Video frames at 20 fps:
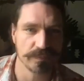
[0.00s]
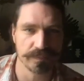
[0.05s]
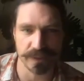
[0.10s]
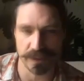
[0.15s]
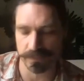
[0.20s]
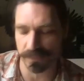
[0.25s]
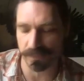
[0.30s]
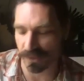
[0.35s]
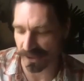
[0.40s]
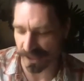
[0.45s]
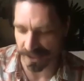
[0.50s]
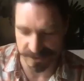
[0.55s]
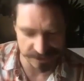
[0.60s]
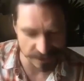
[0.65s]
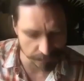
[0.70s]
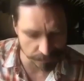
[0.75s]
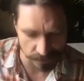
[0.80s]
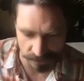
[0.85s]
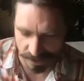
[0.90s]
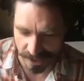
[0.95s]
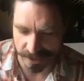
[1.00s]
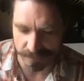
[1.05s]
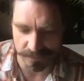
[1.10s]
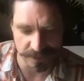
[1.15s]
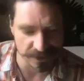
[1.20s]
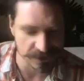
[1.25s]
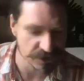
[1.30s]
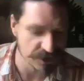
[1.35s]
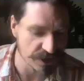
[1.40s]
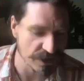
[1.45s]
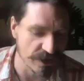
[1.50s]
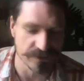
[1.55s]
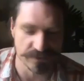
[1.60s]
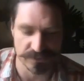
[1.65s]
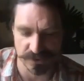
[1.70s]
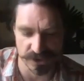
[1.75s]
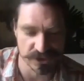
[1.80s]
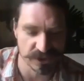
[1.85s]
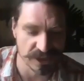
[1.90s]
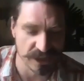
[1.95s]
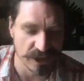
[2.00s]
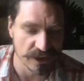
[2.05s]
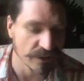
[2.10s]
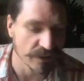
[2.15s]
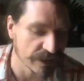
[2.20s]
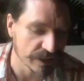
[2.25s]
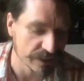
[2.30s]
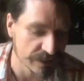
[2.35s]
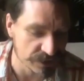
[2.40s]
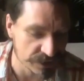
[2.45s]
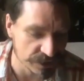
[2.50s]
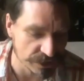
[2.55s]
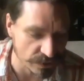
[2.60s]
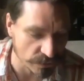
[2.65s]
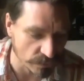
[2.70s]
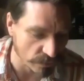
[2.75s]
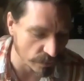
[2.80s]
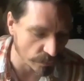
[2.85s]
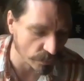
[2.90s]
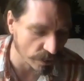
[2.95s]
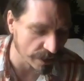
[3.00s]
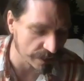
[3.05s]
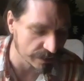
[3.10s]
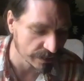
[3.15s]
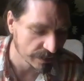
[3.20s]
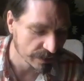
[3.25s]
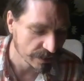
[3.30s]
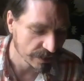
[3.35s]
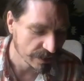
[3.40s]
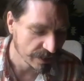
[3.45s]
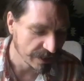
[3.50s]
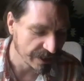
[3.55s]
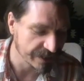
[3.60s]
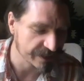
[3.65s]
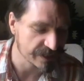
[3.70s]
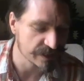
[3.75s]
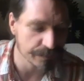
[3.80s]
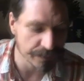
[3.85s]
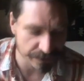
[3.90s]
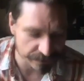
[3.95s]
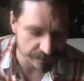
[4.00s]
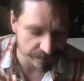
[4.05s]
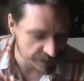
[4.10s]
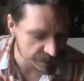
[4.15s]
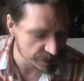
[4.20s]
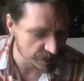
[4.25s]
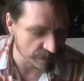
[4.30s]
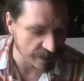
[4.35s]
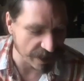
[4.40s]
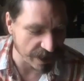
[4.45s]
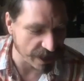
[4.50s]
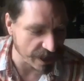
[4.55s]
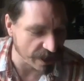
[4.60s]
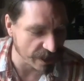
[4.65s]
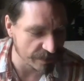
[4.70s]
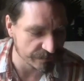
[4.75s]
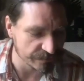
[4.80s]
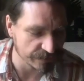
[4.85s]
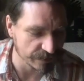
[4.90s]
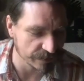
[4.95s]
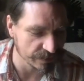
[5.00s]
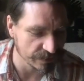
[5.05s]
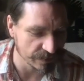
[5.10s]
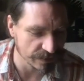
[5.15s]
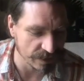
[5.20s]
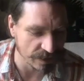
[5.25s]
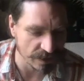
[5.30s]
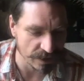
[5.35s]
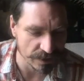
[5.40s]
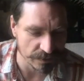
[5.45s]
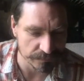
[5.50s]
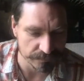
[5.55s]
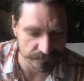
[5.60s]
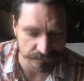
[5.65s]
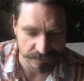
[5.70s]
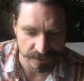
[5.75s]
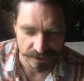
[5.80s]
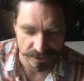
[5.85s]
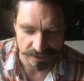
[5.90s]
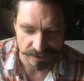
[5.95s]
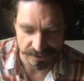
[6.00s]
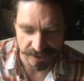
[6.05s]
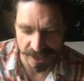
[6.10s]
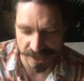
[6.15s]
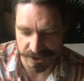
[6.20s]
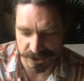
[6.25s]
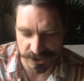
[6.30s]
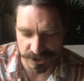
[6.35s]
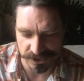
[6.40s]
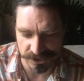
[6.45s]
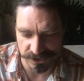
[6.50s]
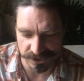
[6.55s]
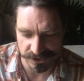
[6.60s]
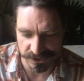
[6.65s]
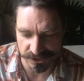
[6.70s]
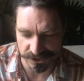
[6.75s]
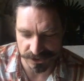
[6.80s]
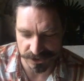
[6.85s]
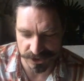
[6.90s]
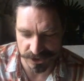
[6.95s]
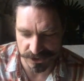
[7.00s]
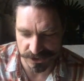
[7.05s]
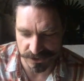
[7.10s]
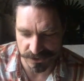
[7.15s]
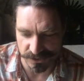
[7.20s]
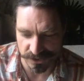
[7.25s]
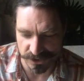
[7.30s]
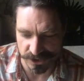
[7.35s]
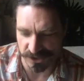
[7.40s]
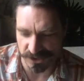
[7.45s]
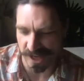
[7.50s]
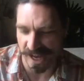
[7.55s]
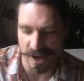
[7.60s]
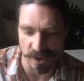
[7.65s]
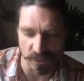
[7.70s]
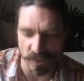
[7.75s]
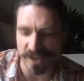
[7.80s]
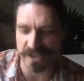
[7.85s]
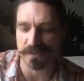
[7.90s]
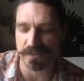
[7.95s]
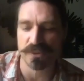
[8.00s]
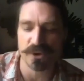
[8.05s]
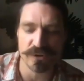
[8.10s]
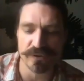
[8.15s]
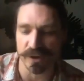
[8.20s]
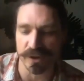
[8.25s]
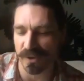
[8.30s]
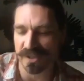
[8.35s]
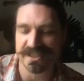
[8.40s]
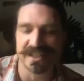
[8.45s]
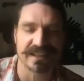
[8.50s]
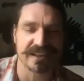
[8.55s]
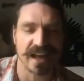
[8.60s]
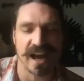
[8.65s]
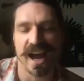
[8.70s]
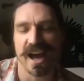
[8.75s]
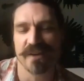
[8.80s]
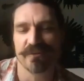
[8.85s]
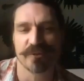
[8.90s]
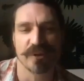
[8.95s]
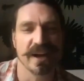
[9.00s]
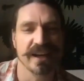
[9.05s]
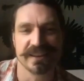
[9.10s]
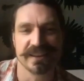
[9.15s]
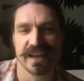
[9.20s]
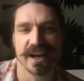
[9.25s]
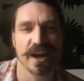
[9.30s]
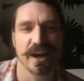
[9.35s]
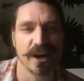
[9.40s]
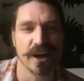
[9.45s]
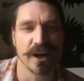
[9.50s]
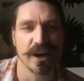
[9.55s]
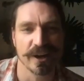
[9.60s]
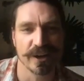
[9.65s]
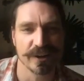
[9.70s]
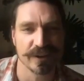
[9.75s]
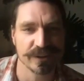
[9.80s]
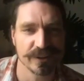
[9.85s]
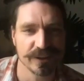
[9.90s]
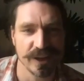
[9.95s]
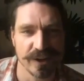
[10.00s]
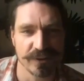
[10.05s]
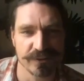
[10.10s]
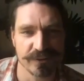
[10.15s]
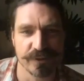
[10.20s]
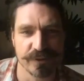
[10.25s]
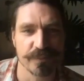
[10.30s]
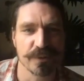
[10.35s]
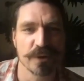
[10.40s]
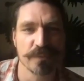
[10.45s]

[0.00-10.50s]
people get deeper alignment. And so I'm just curious, you know, what experience you have, and yeah, just what's moving, what's alive right there from your